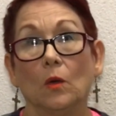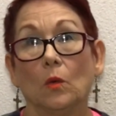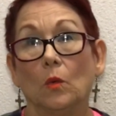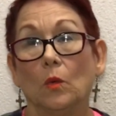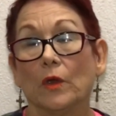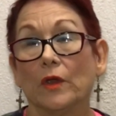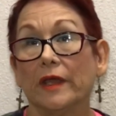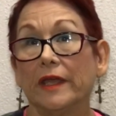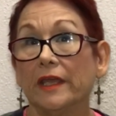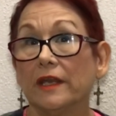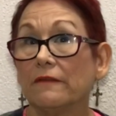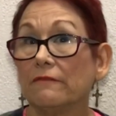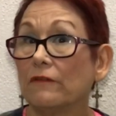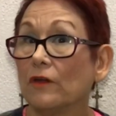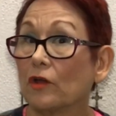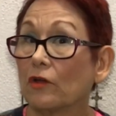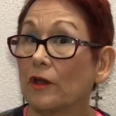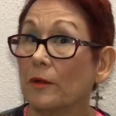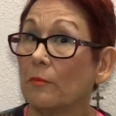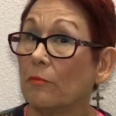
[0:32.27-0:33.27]
We're in a
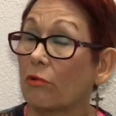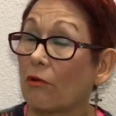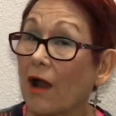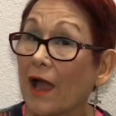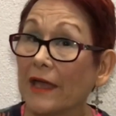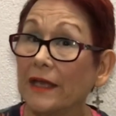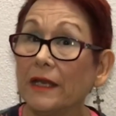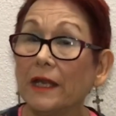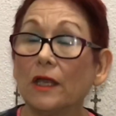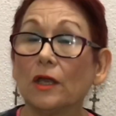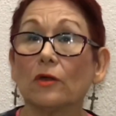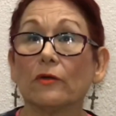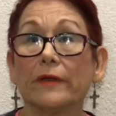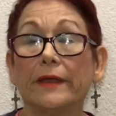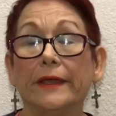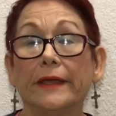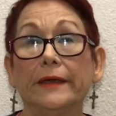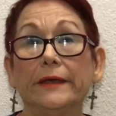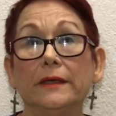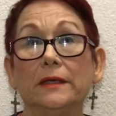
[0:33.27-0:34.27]
very bright
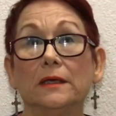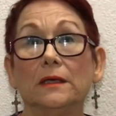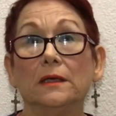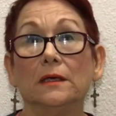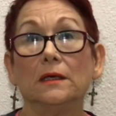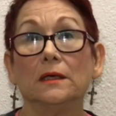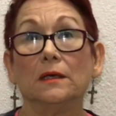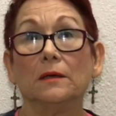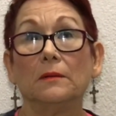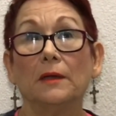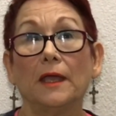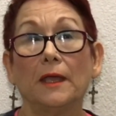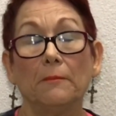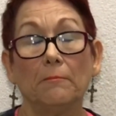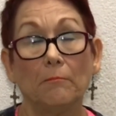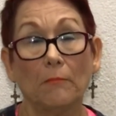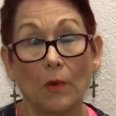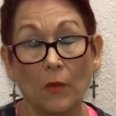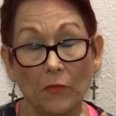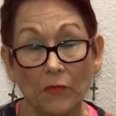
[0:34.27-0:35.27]
area,
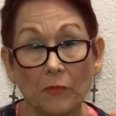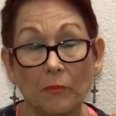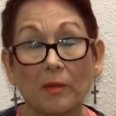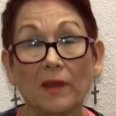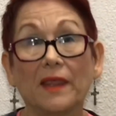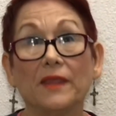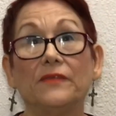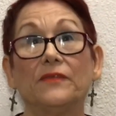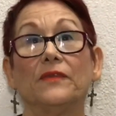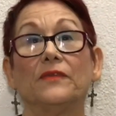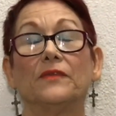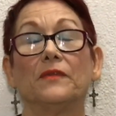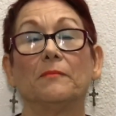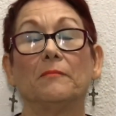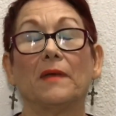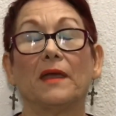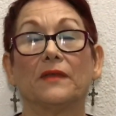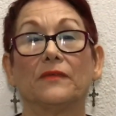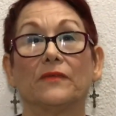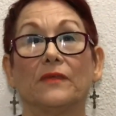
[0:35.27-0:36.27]
most places in
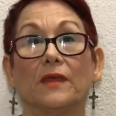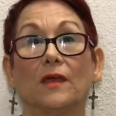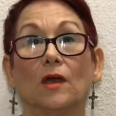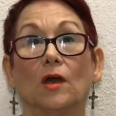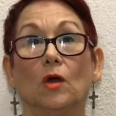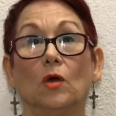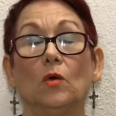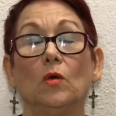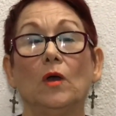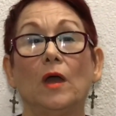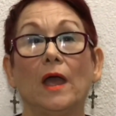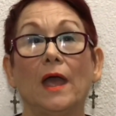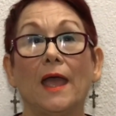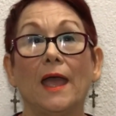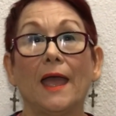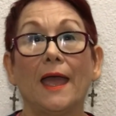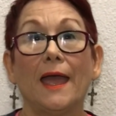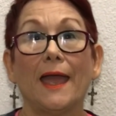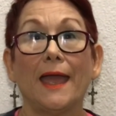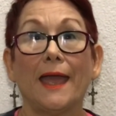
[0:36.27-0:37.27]
Mexico,
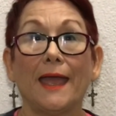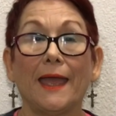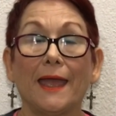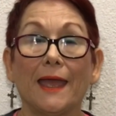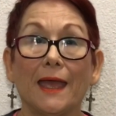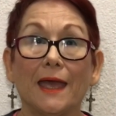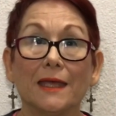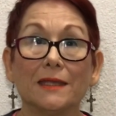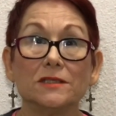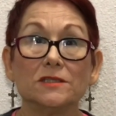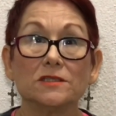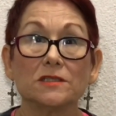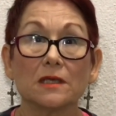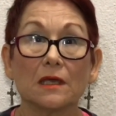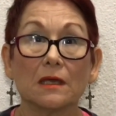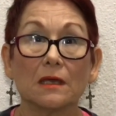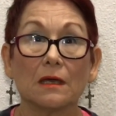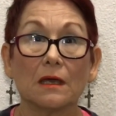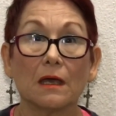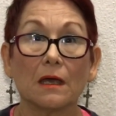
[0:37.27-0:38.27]
and
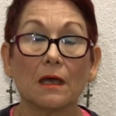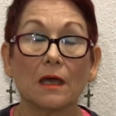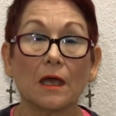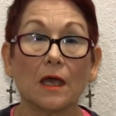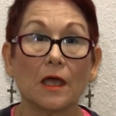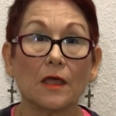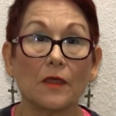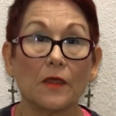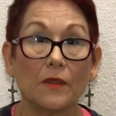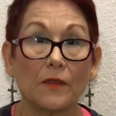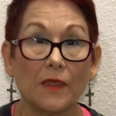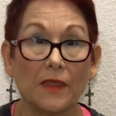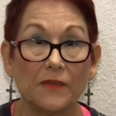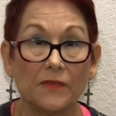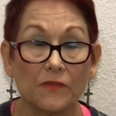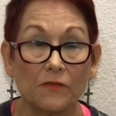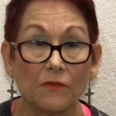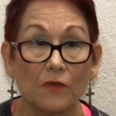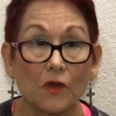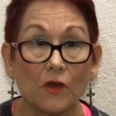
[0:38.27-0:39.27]

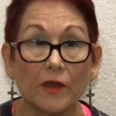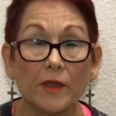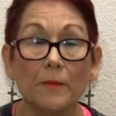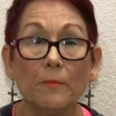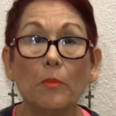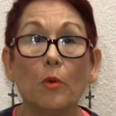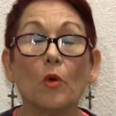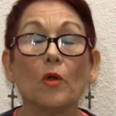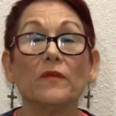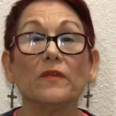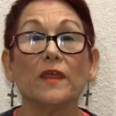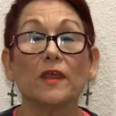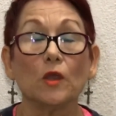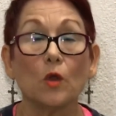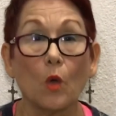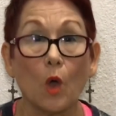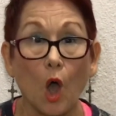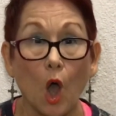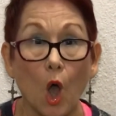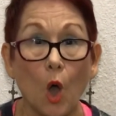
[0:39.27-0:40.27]
it's very important that
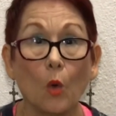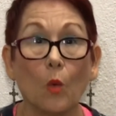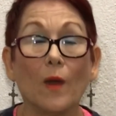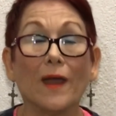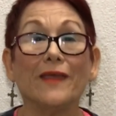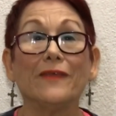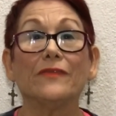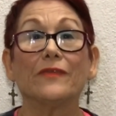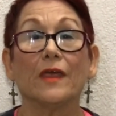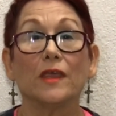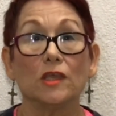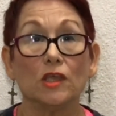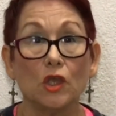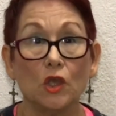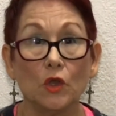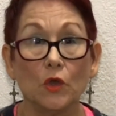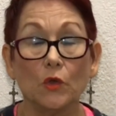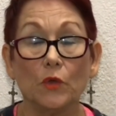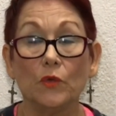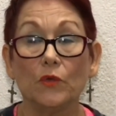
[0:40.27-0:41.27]
you always
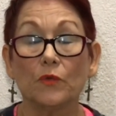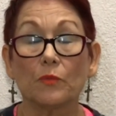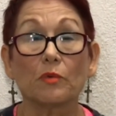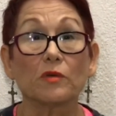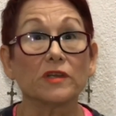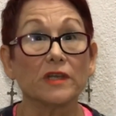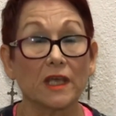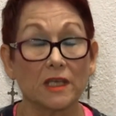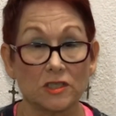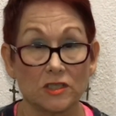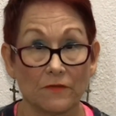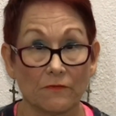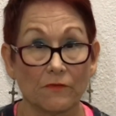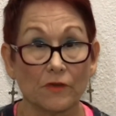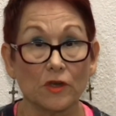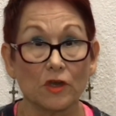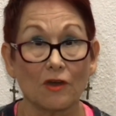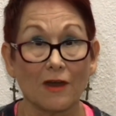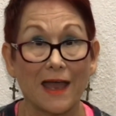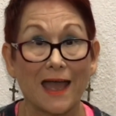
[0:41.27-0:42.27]
use protection for
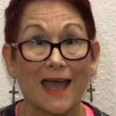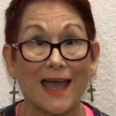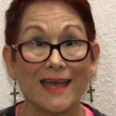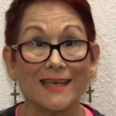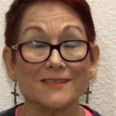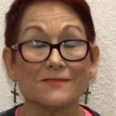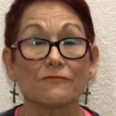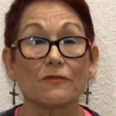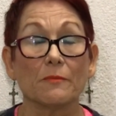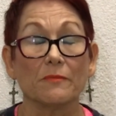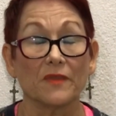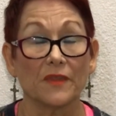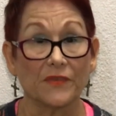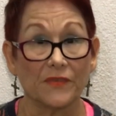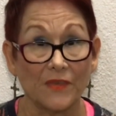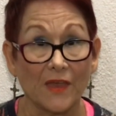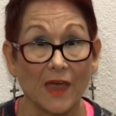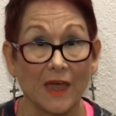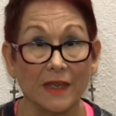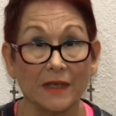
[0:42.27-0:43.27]
your eyes from the
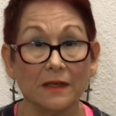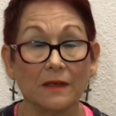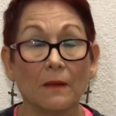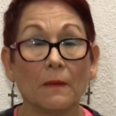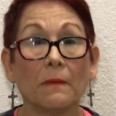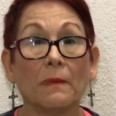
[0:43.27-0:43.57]
sun.